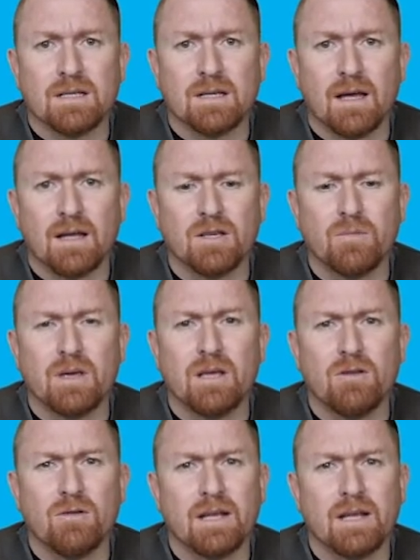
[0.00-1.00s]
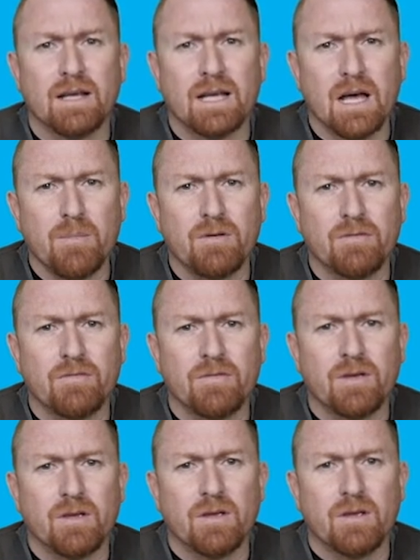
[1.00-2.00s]
And so we can look at a couple of
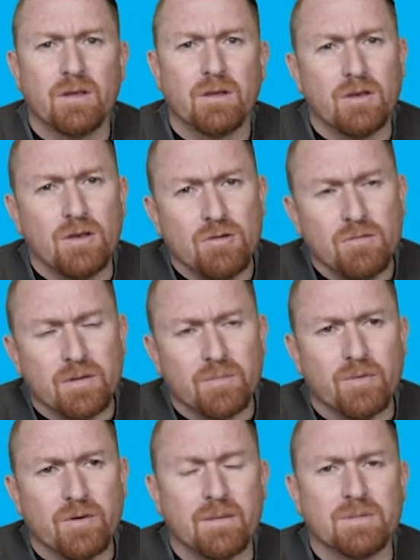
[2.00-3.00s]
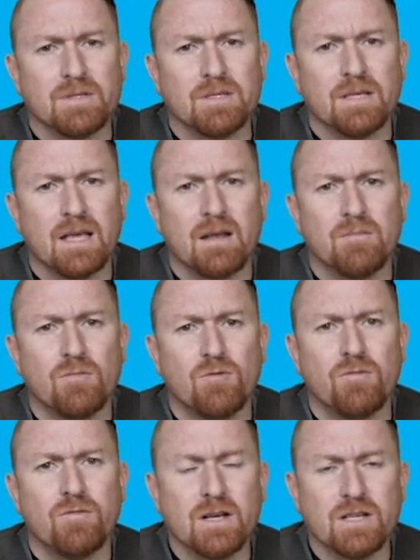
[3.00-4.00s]
newer, perhaps, and more
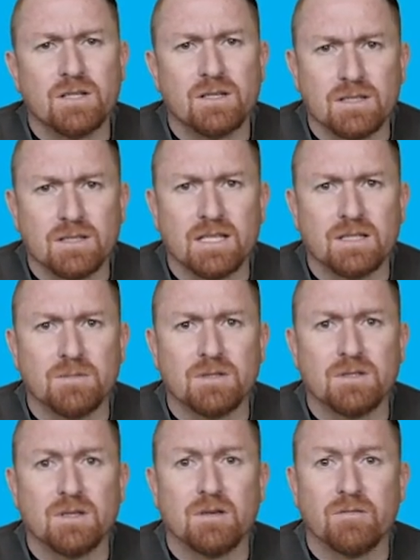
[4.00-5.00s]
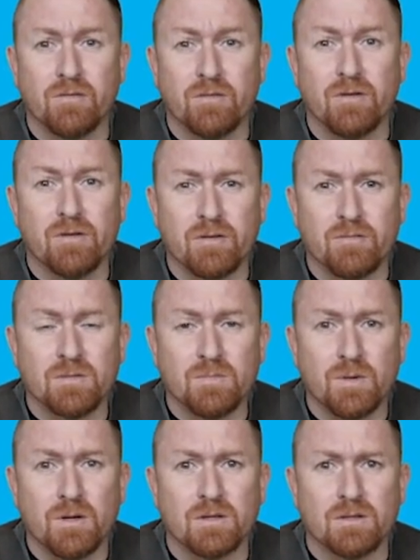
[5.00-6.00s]
functional assessments of ovarian
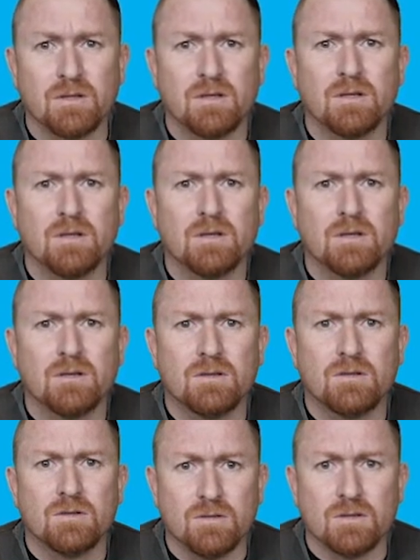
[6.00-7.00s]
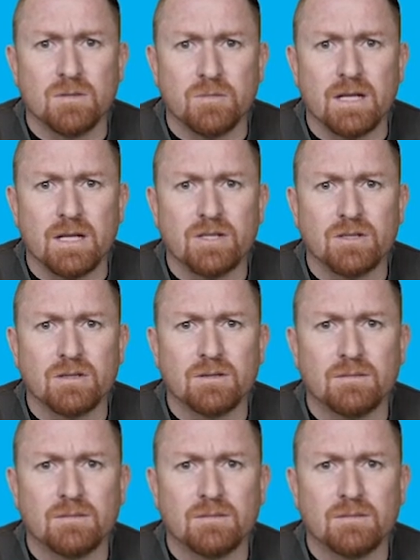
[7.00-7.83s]
response to stimulation.